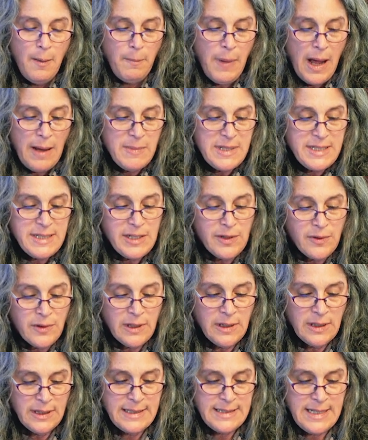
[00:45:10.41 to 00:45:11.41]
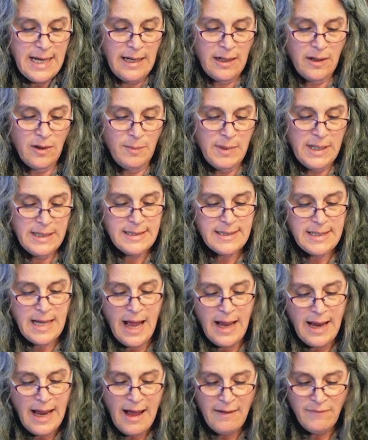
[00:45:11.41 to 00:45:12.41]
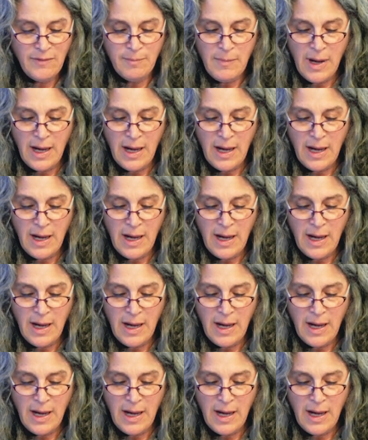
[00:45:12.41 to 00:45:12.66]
By material entanglements, I have in